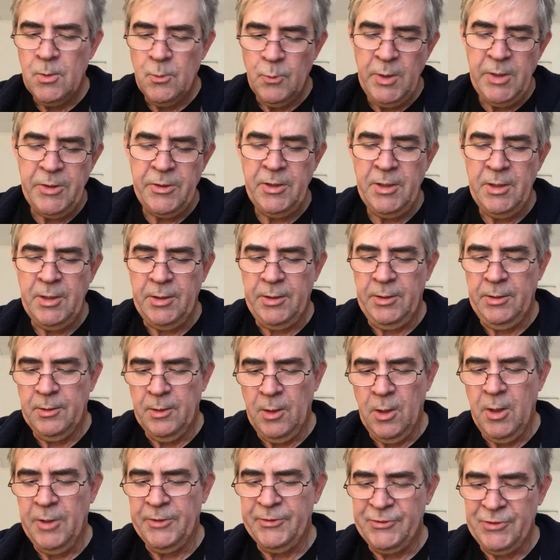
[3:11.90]
We think
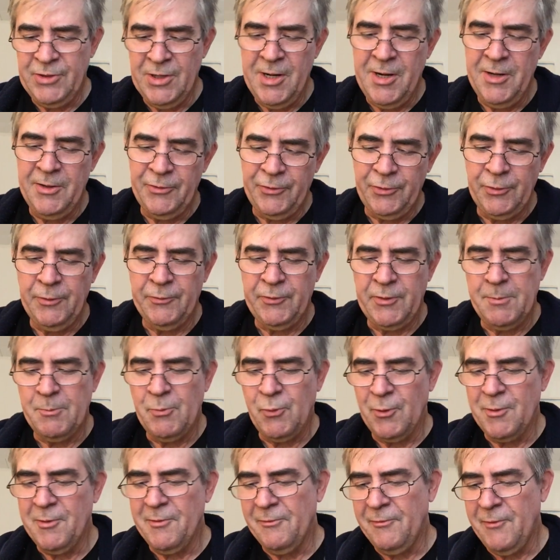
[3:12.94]
Lost John serves an
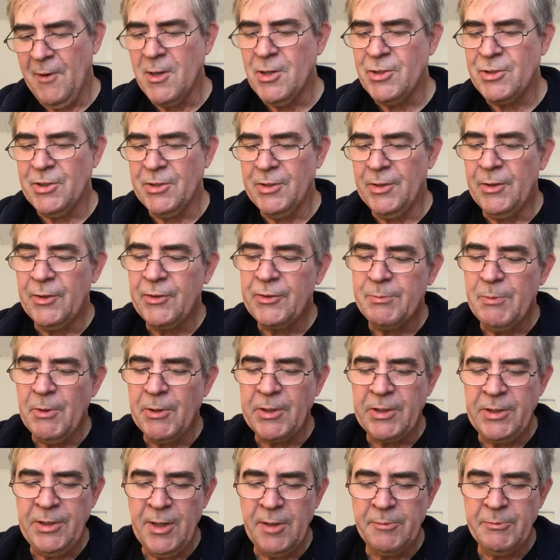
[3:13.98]
important function,
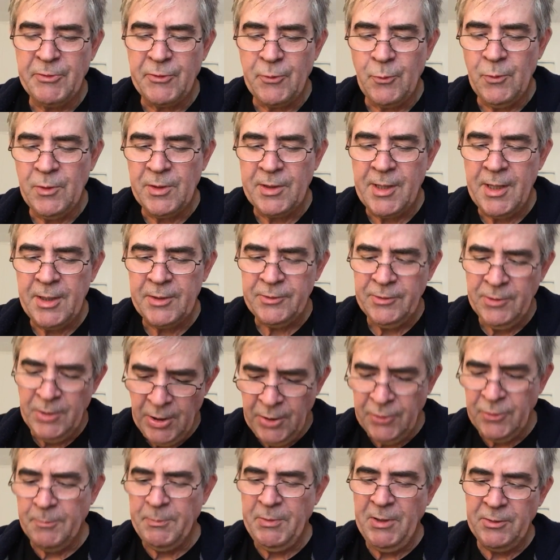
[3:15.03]
smirked young Mr. Wilcox.
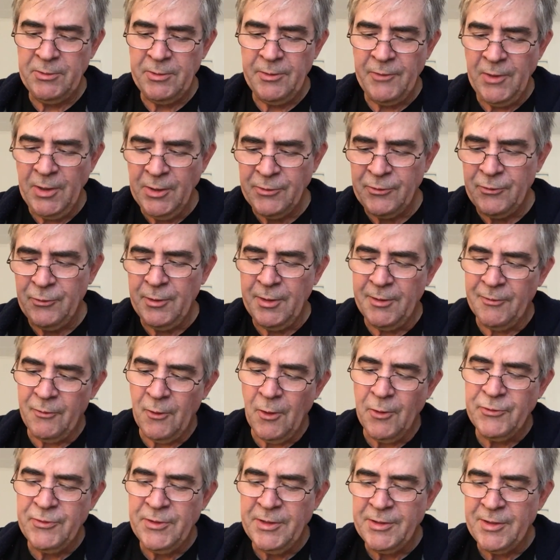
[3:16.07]
He's a piece of history,
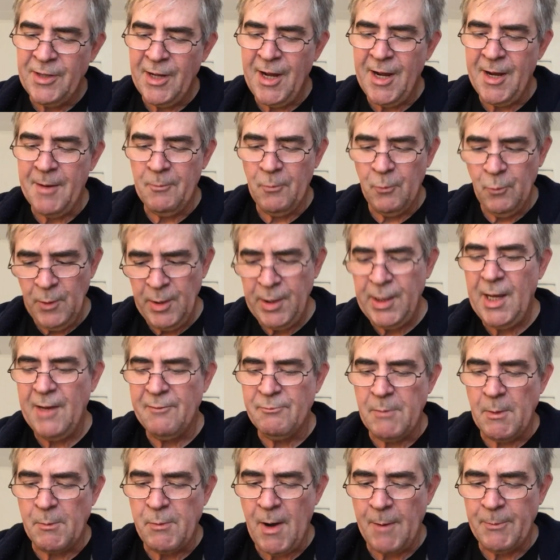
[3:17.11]
frozen time. We
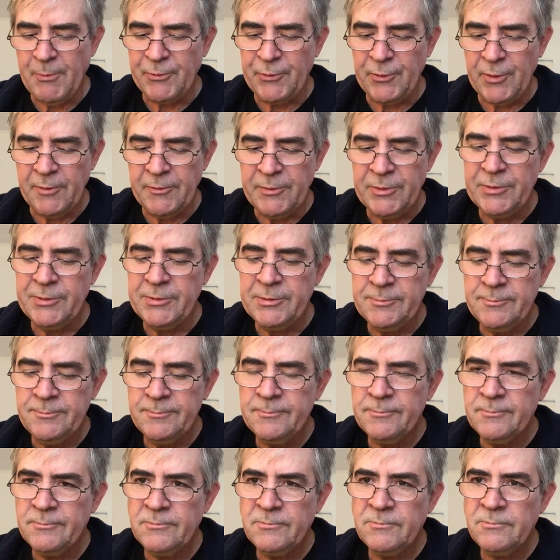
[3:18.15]
gave him a proper service.
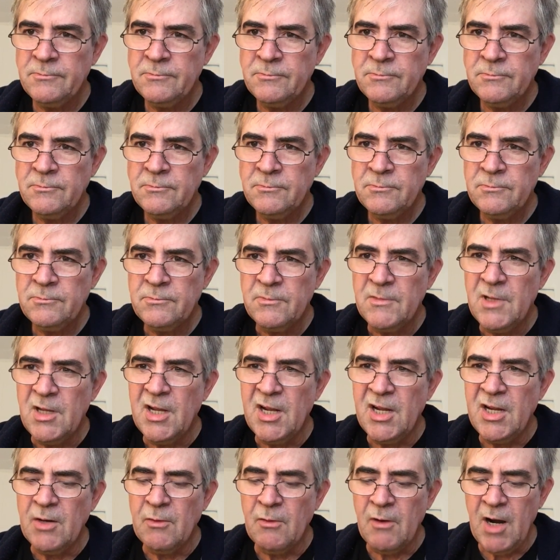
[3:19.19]

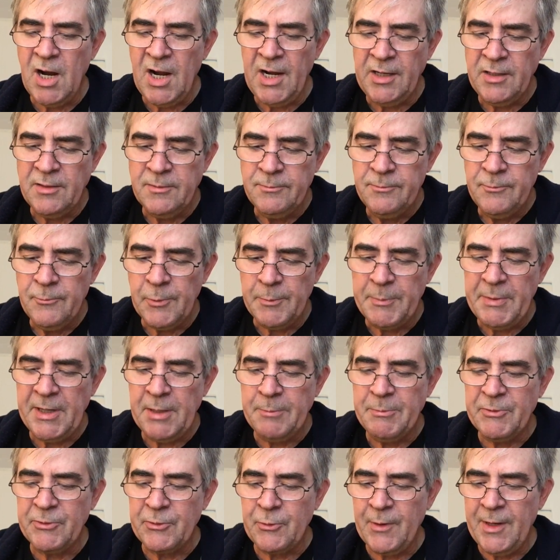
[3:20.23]
It ain't right,
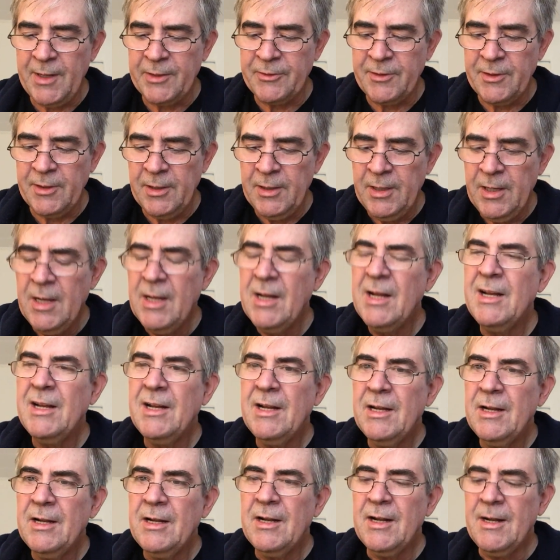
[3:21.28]
repeated Mr. Axiel.
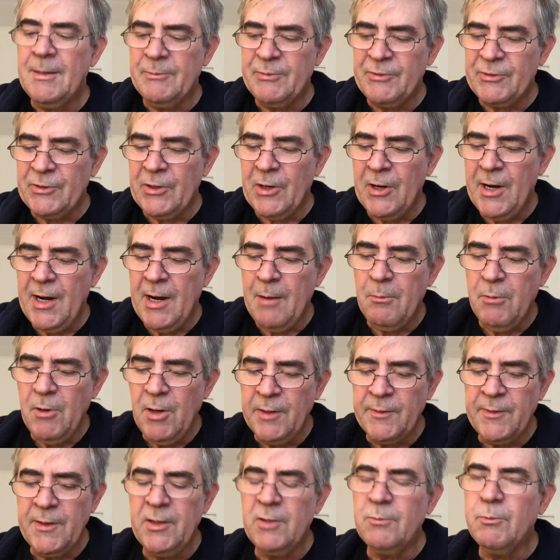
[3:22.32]
I'm sorry I
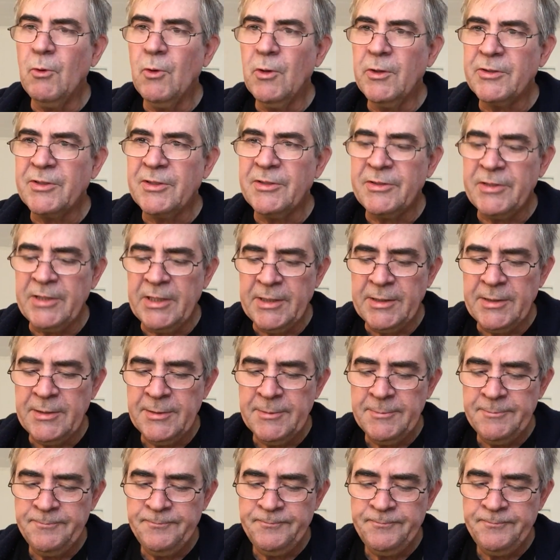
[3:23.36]
brung these boys to see it.